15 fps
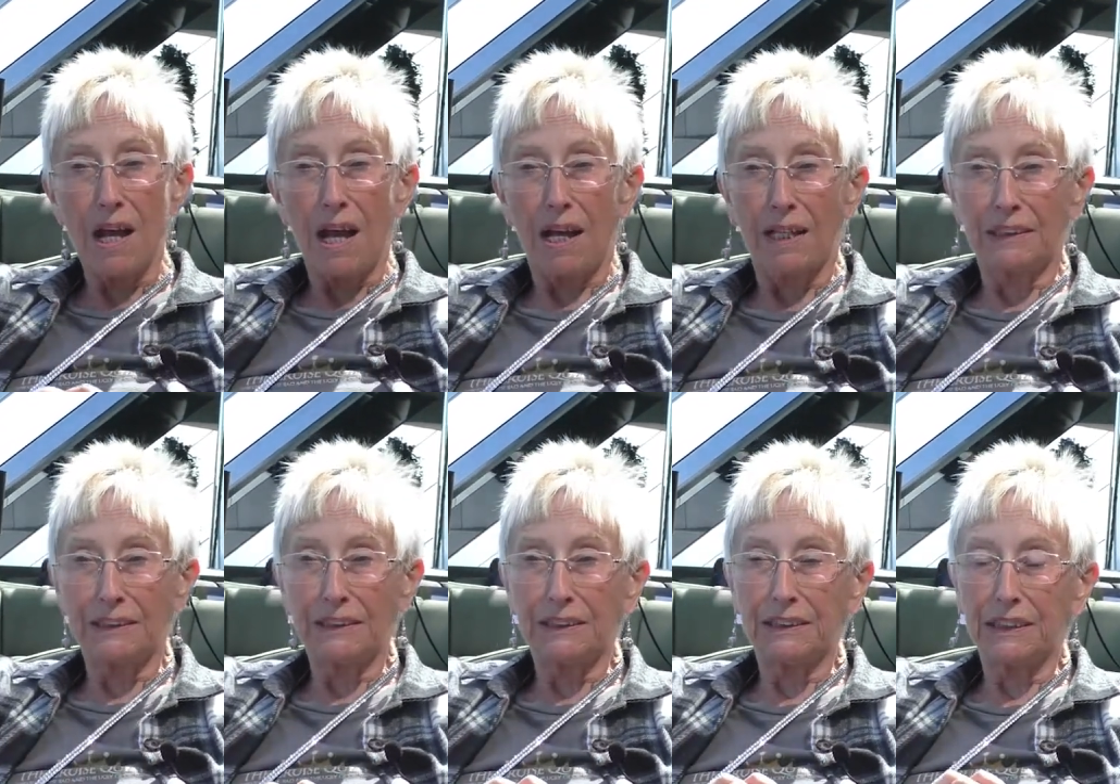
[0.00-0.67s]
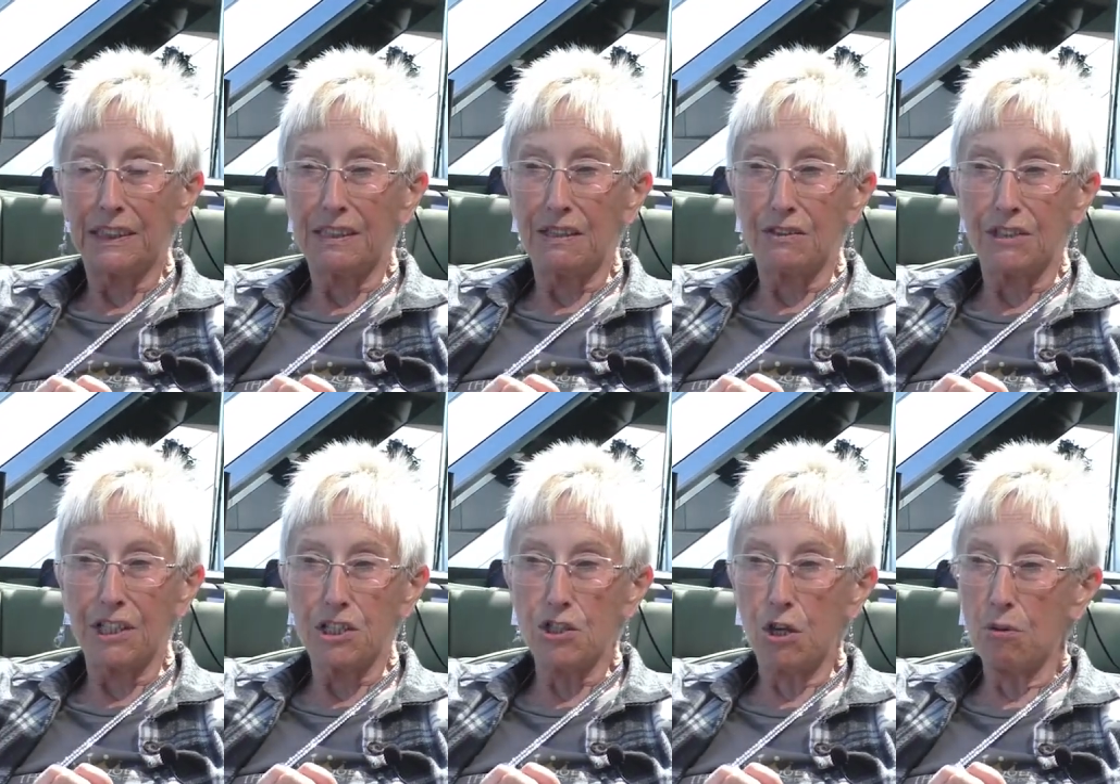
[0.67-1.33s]
and
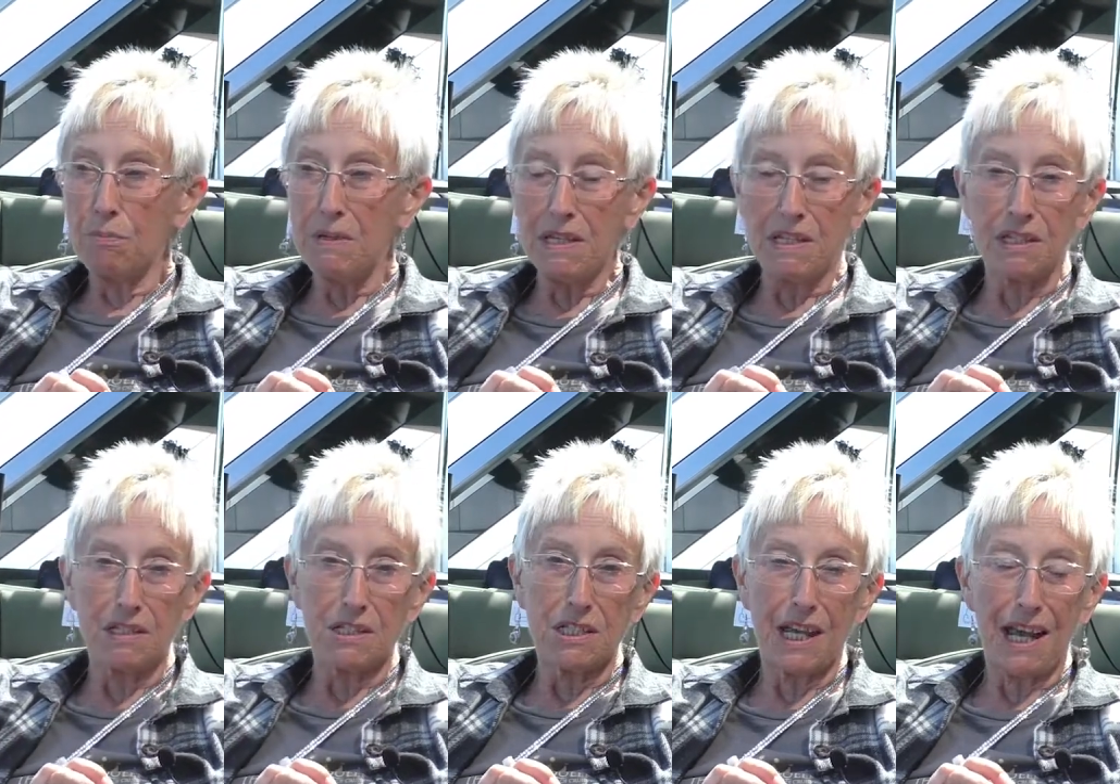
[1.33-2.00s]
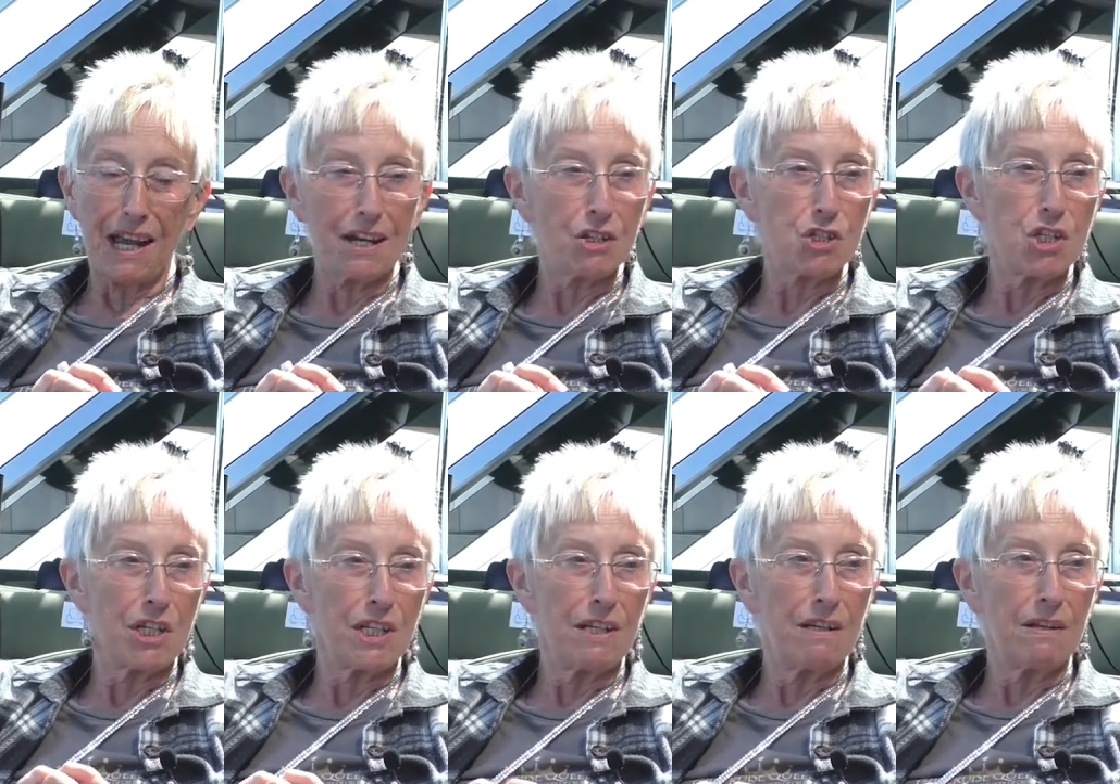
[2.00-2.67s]
they told me that
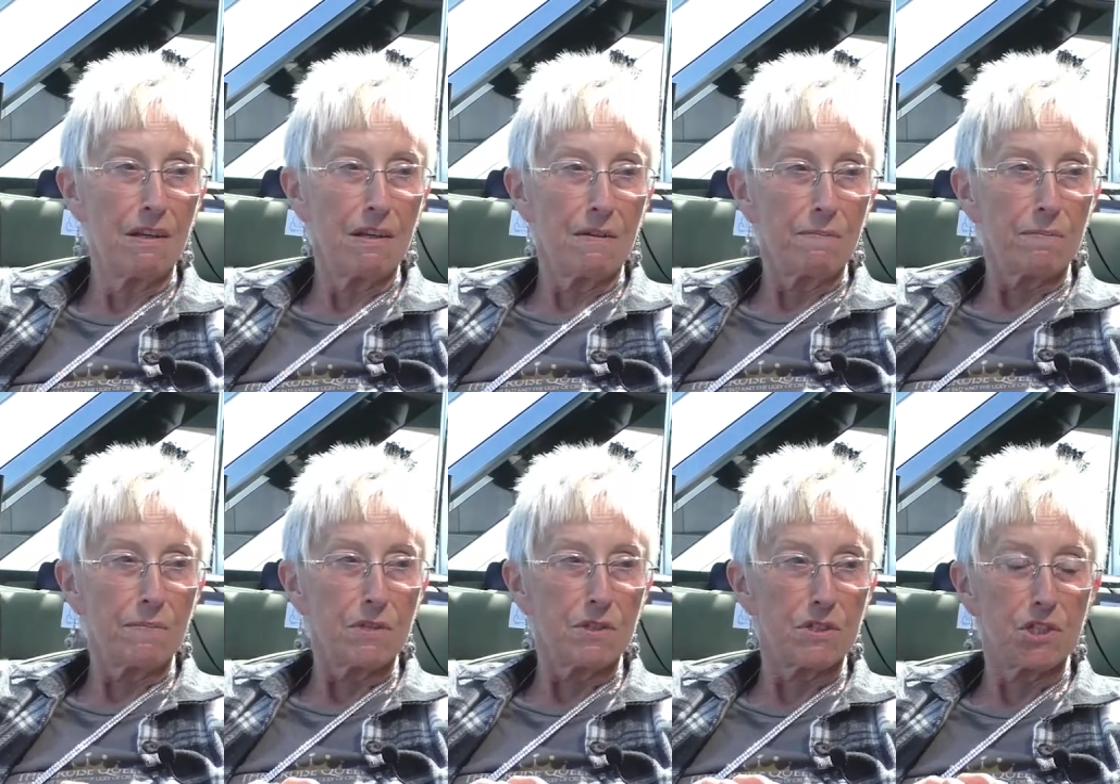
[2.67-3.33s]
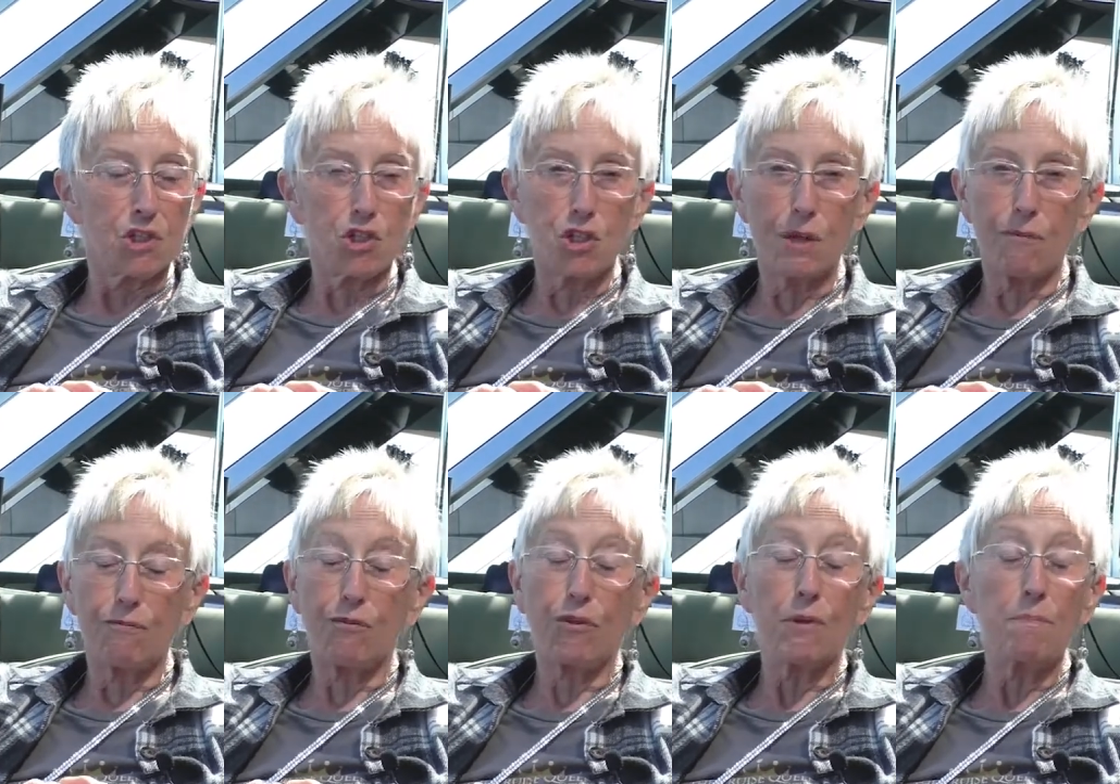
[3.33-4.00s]
actually the
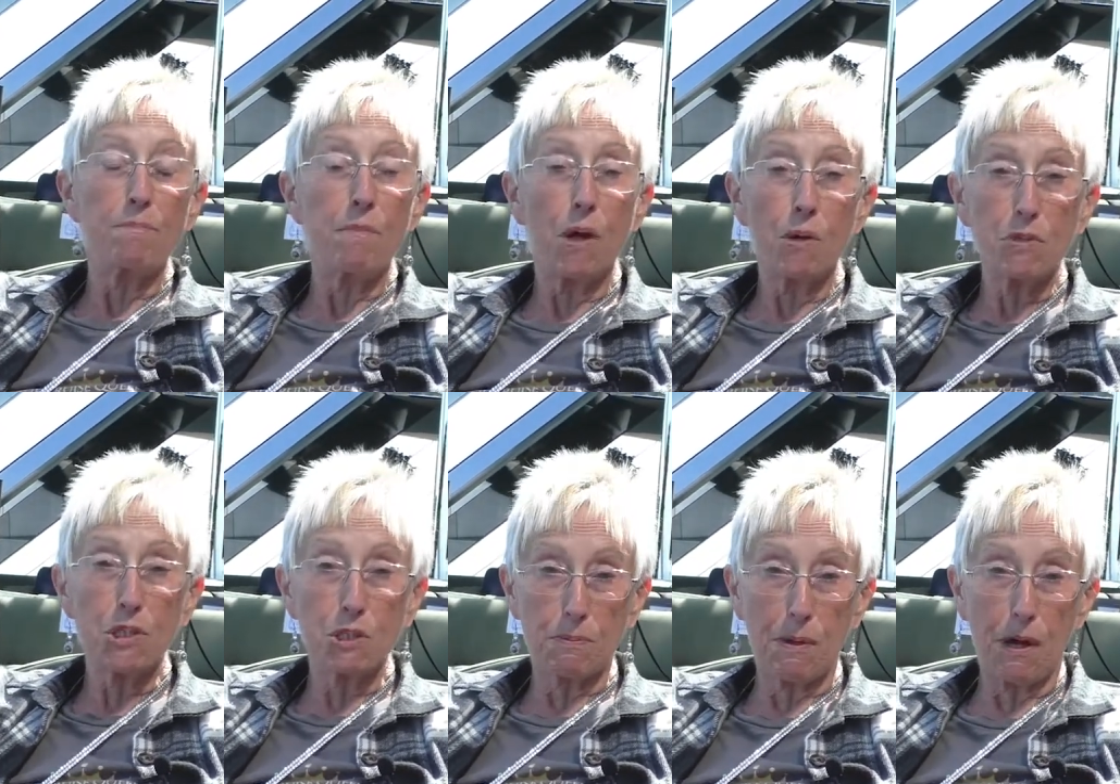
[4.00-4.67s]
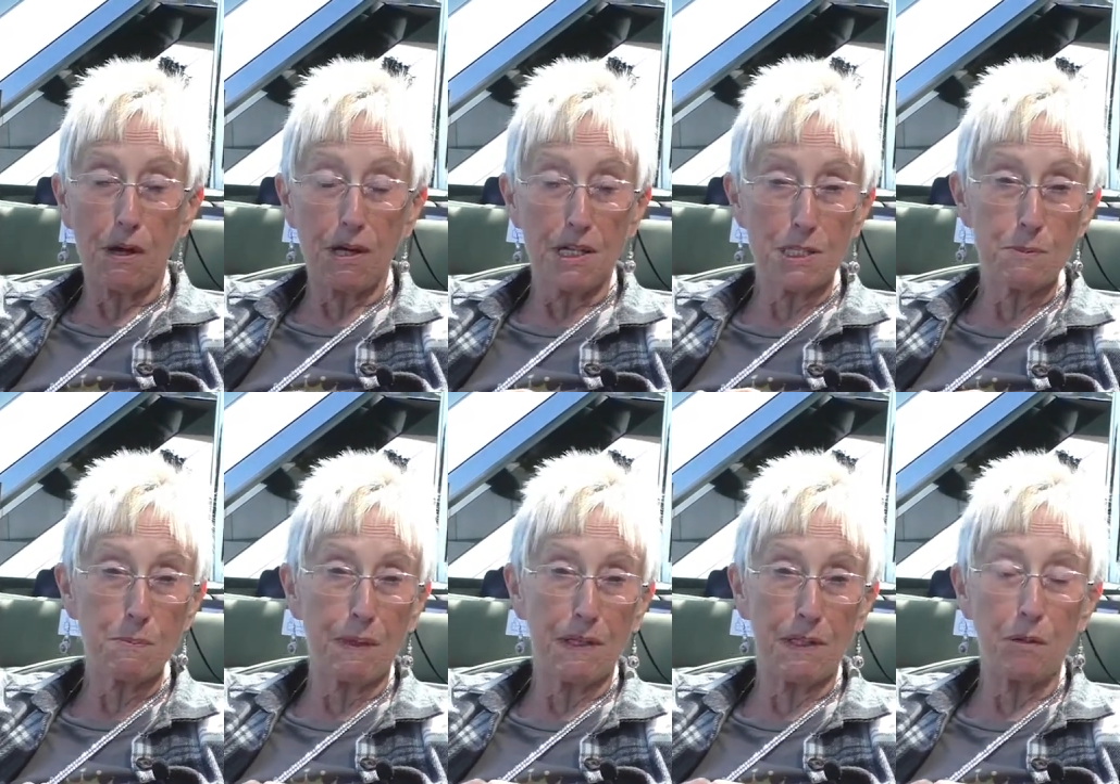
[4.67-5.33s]
ship for the most part has
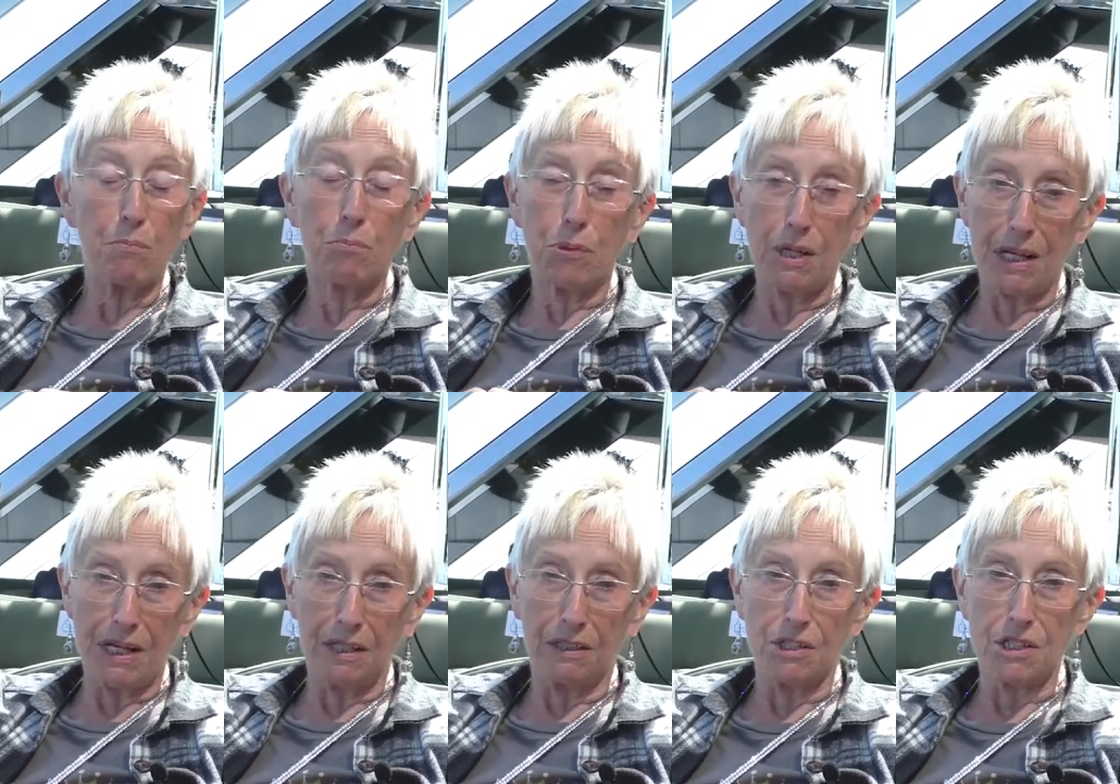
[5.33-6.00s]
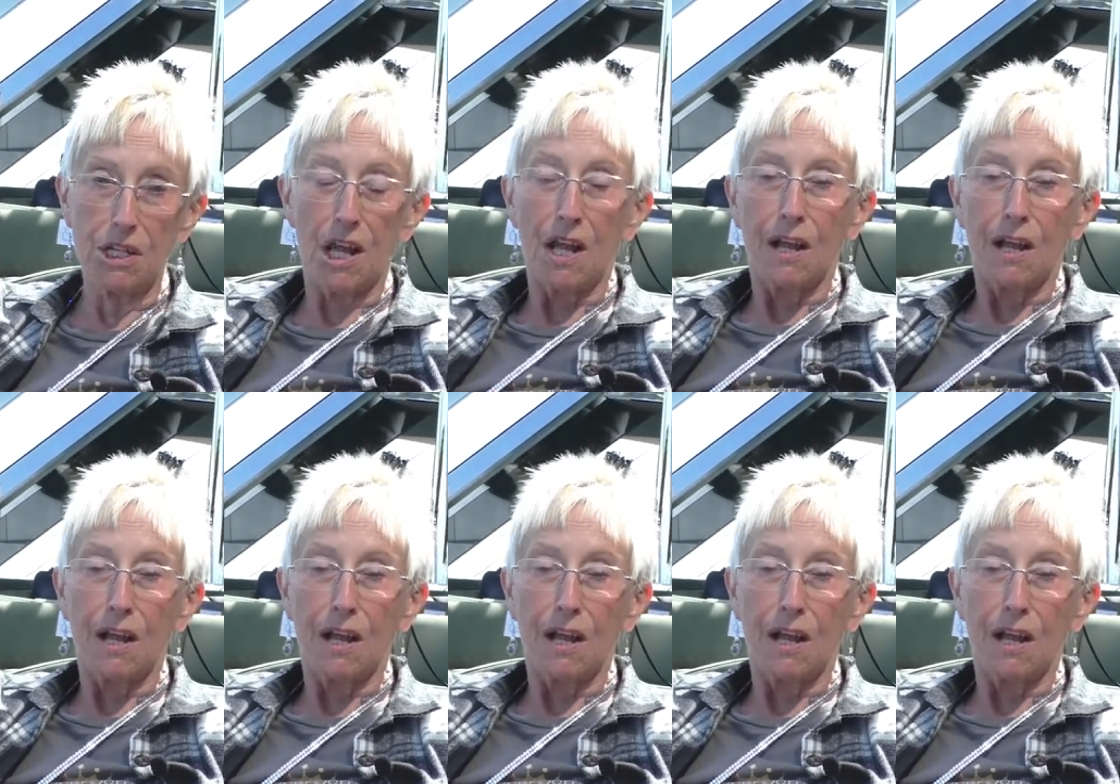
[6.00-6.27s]
been brilliant,